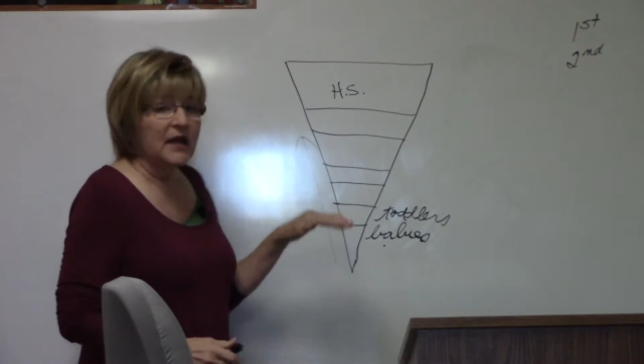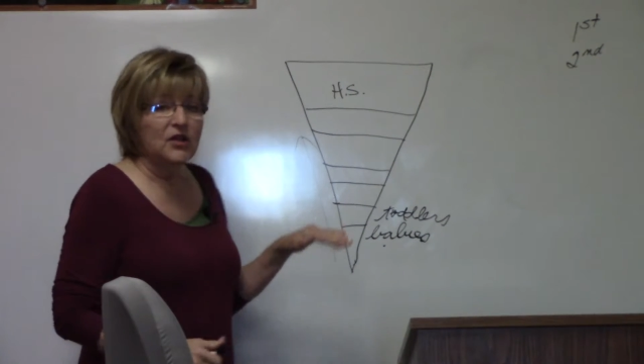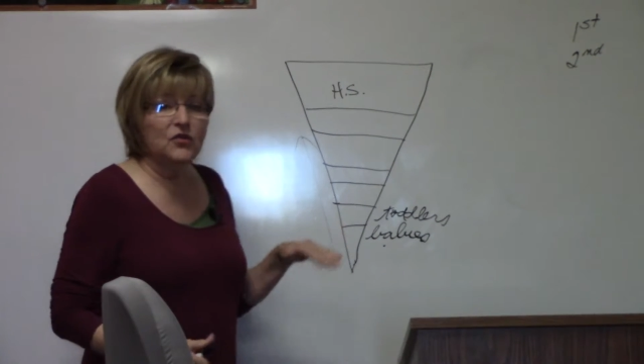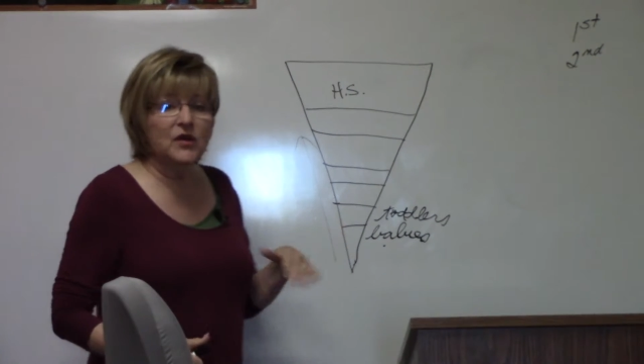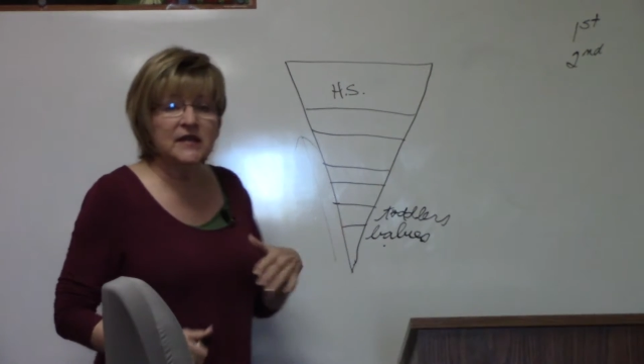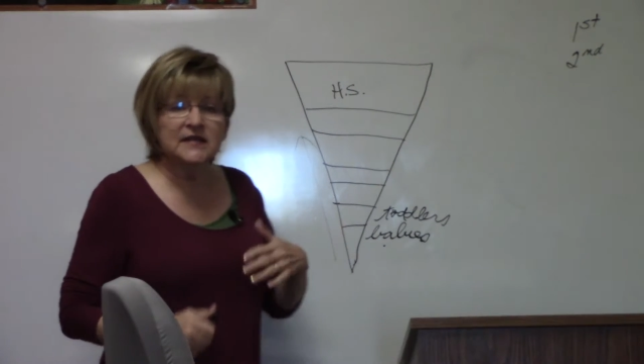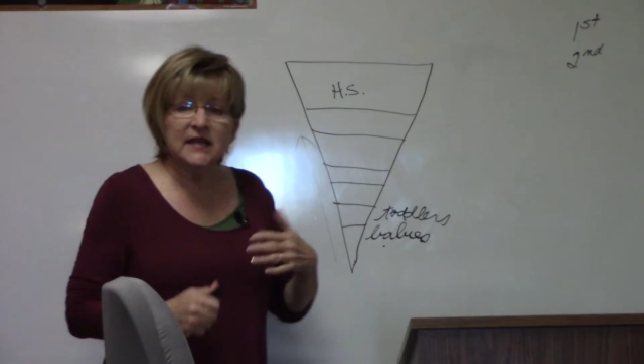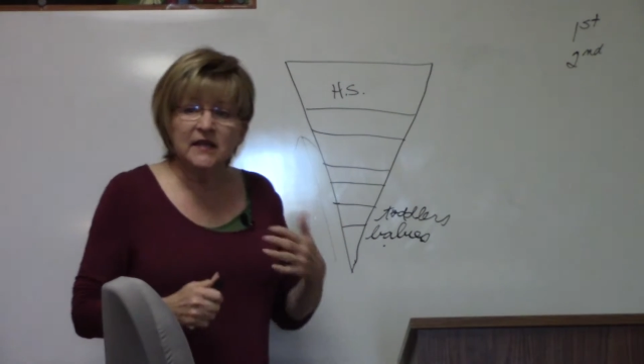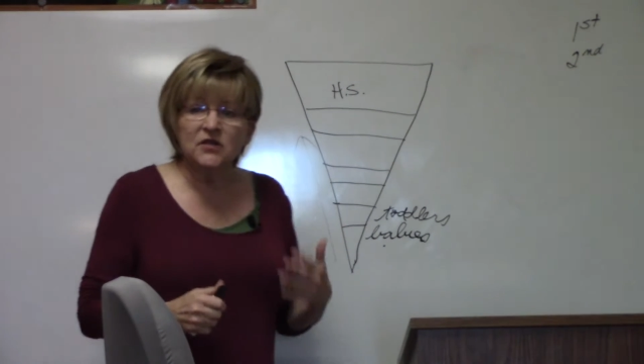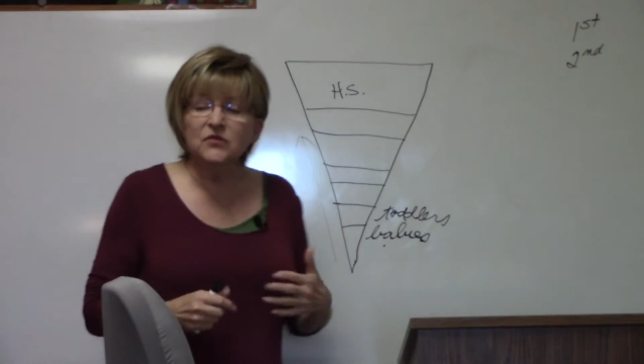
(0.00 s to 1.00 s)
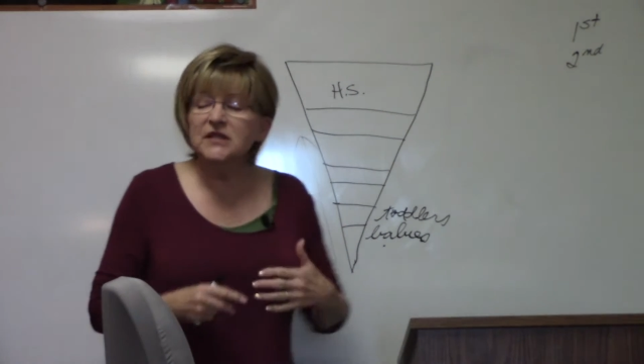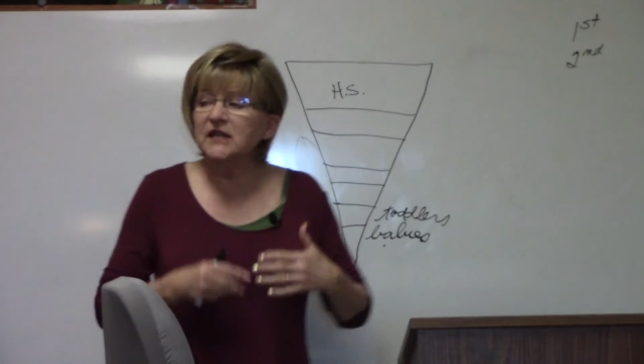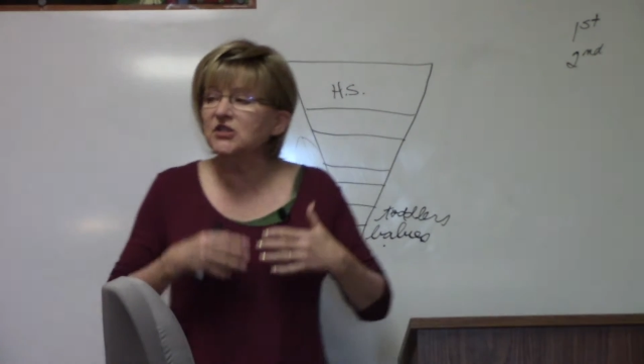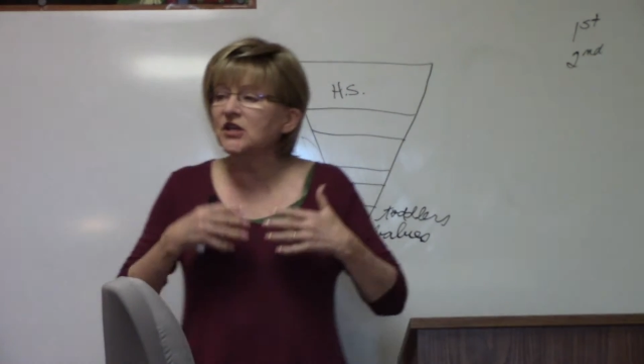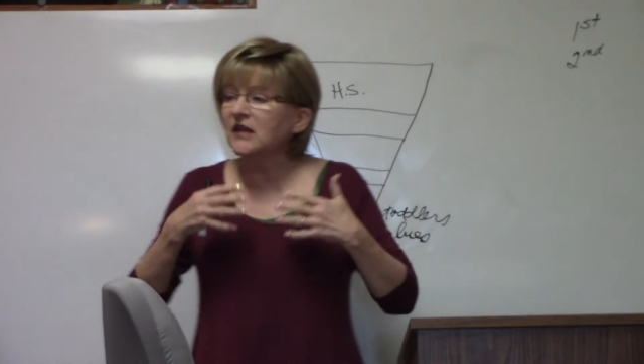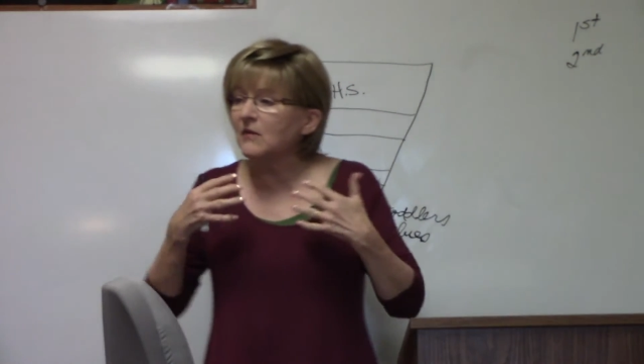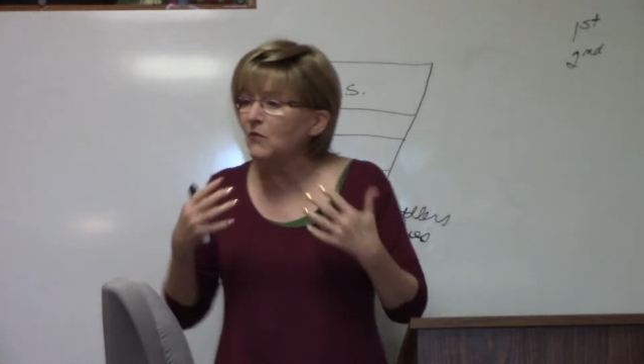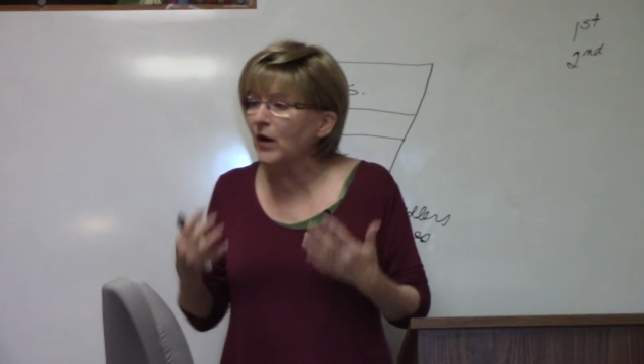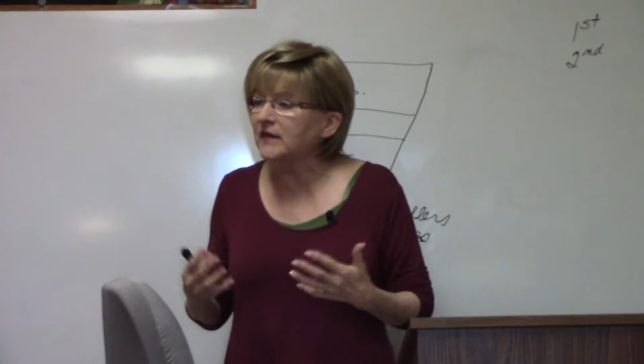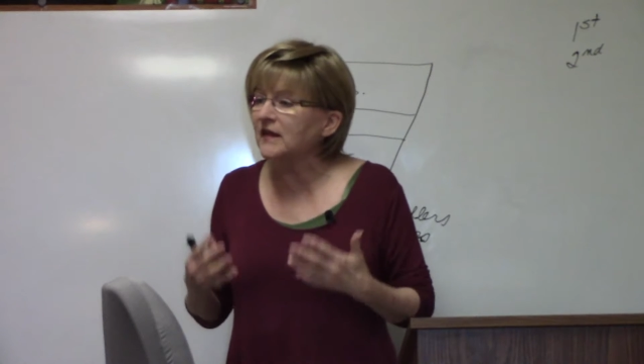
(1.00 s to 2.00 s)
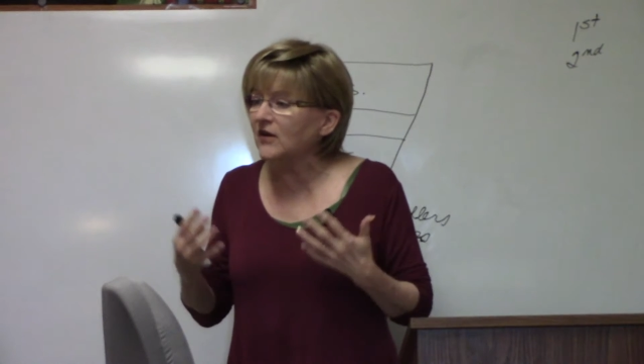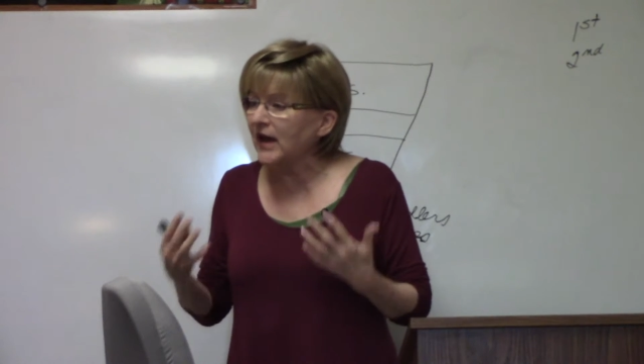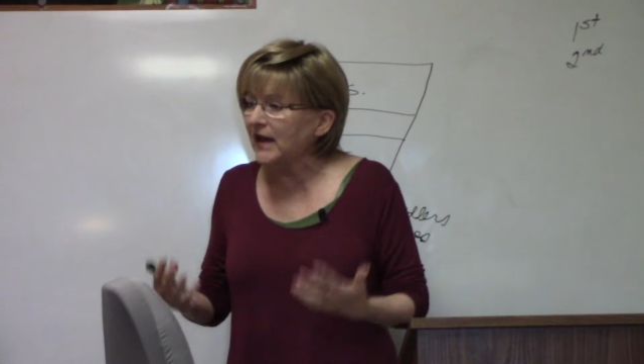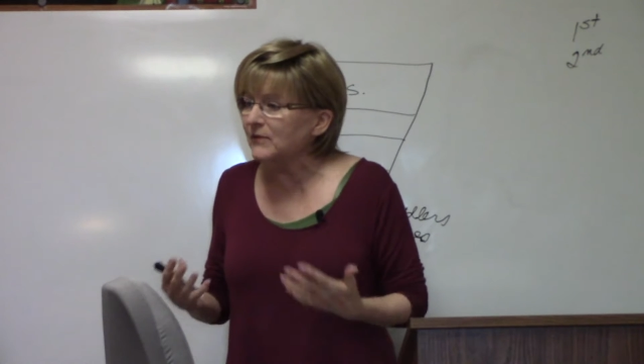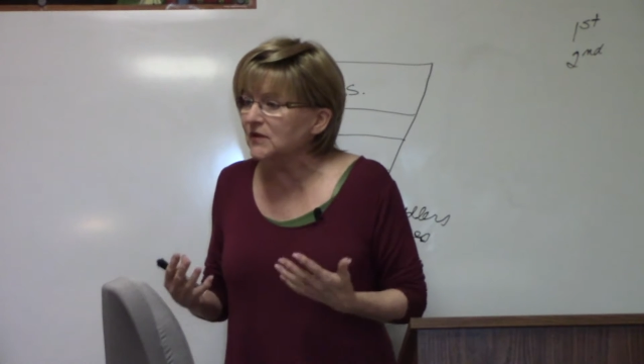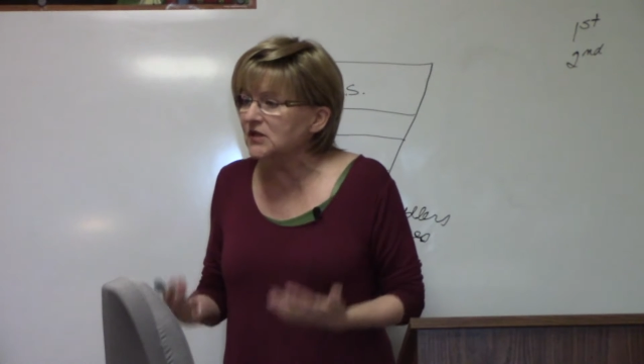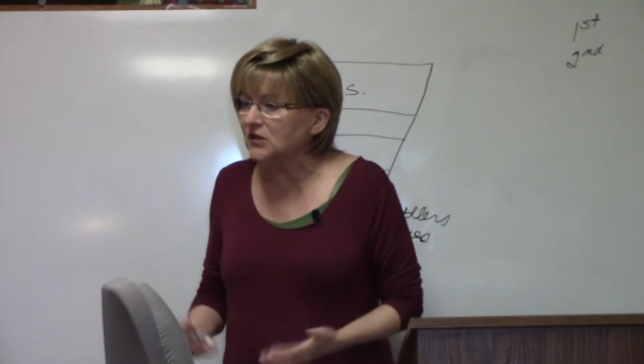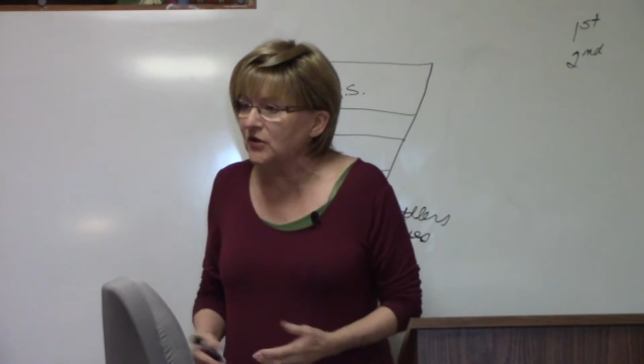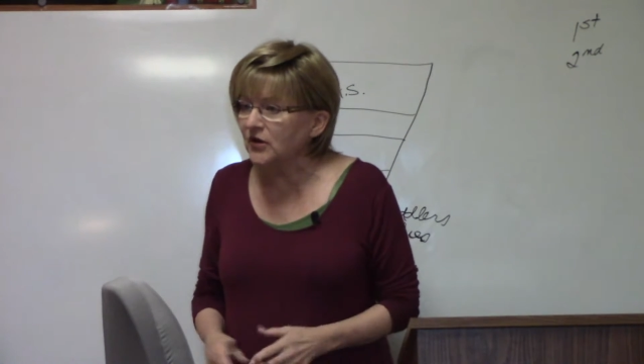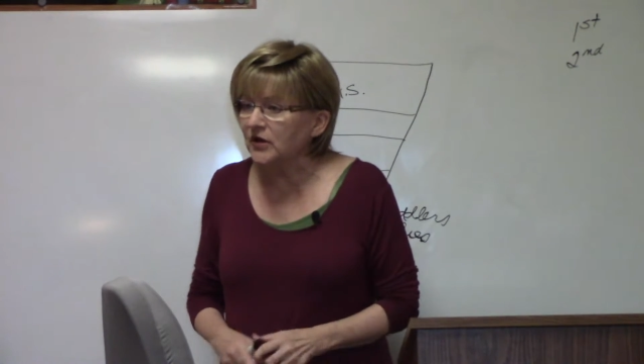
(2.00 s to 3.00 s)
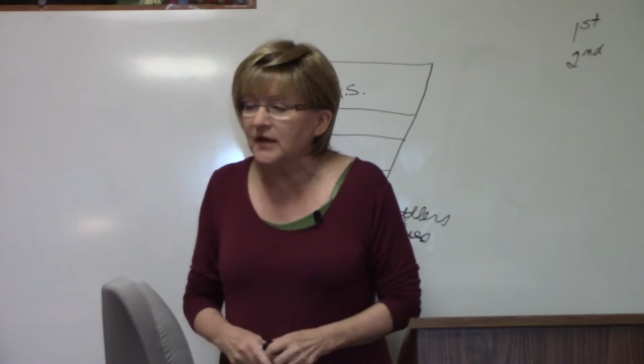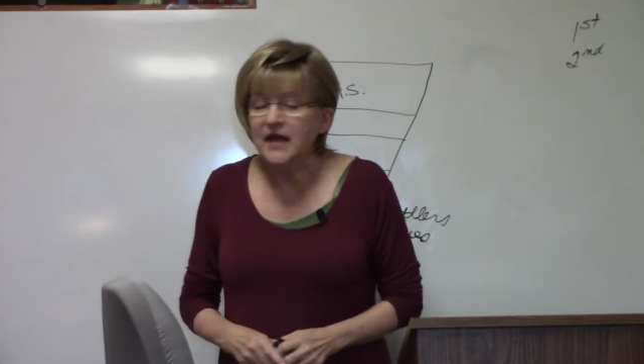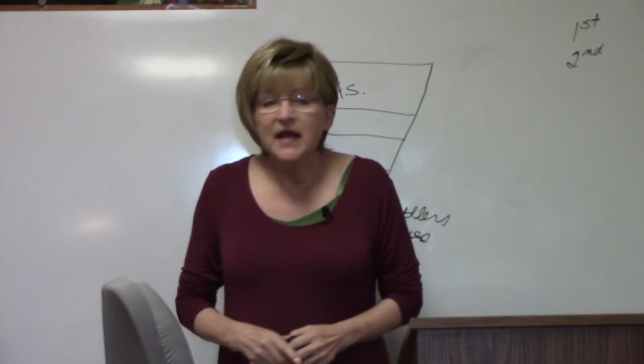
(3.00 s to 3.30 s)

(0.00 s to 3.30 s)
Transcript: you continue teaching them what they're able to learn.